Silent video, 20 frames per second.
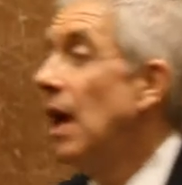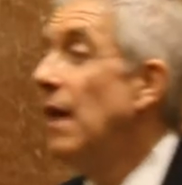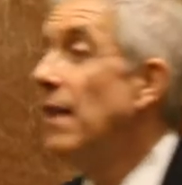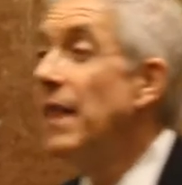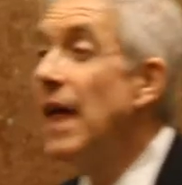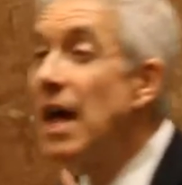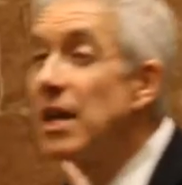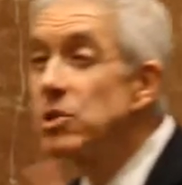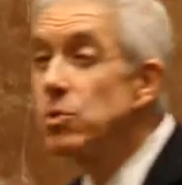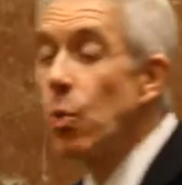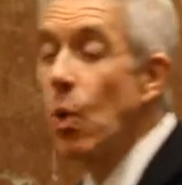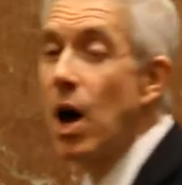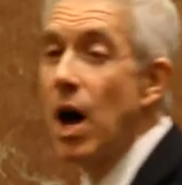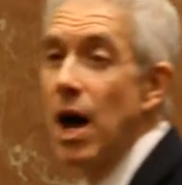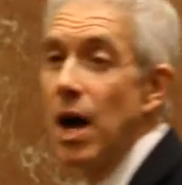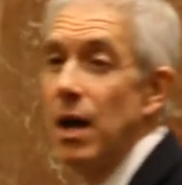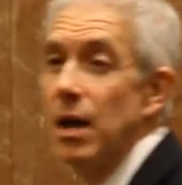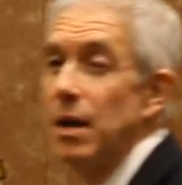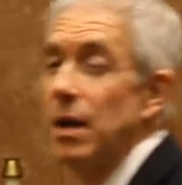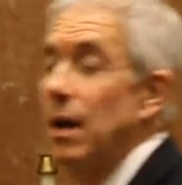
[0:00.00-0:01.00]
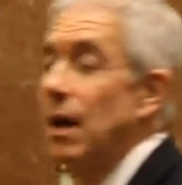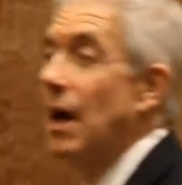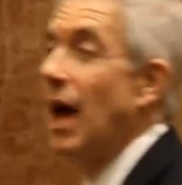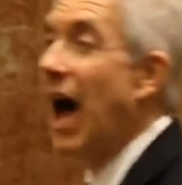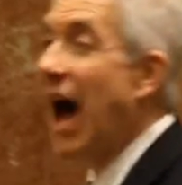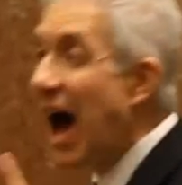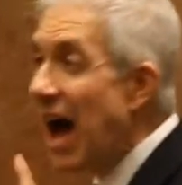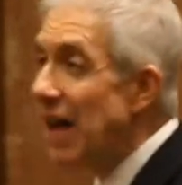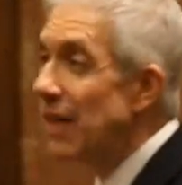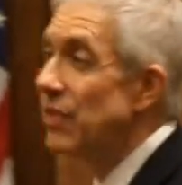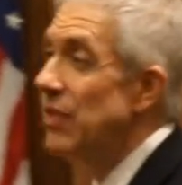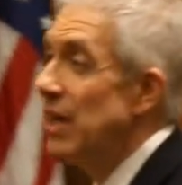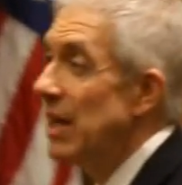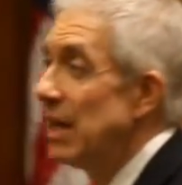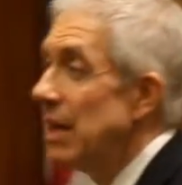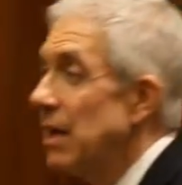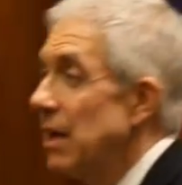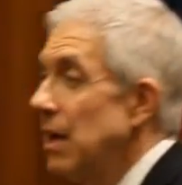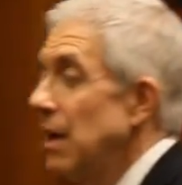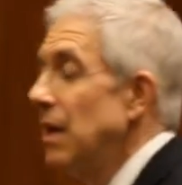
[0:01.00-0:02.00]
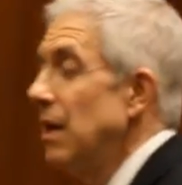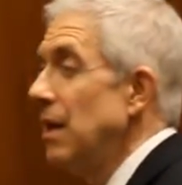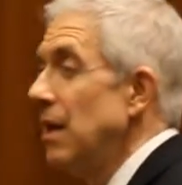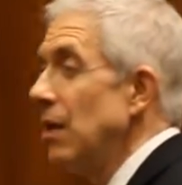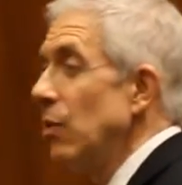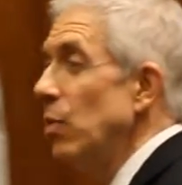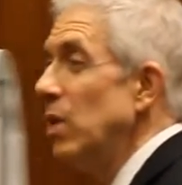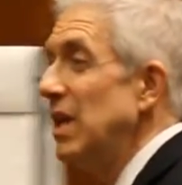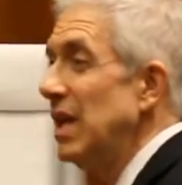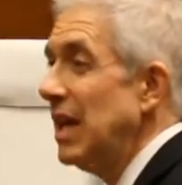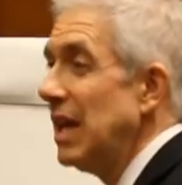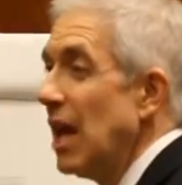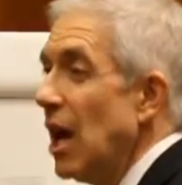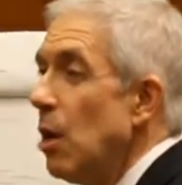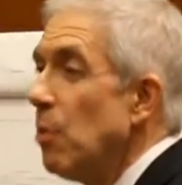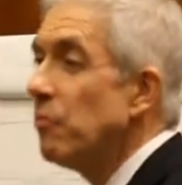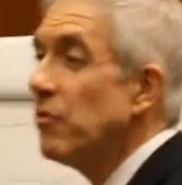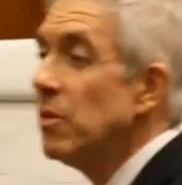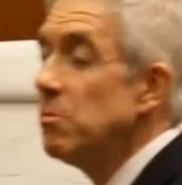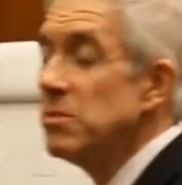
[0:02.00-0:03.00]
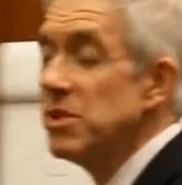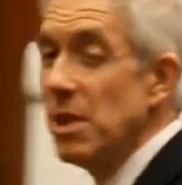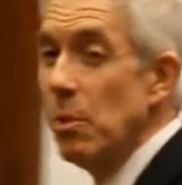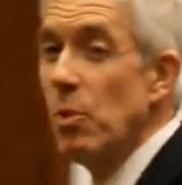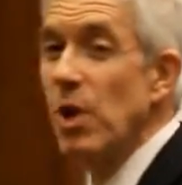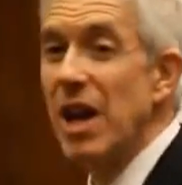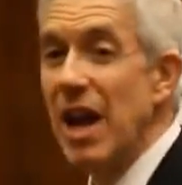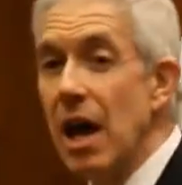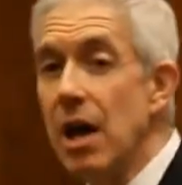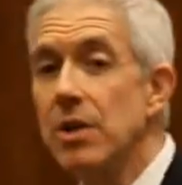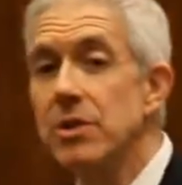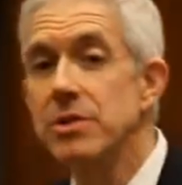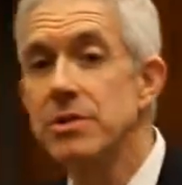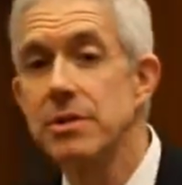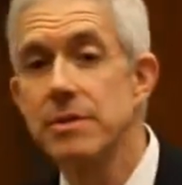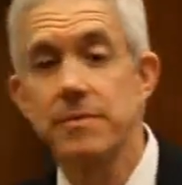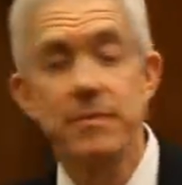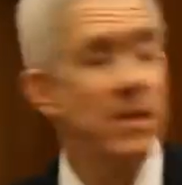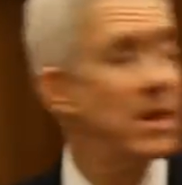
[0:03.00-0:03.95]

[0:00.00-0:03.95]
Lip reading: And that's why I think we need help from someone else.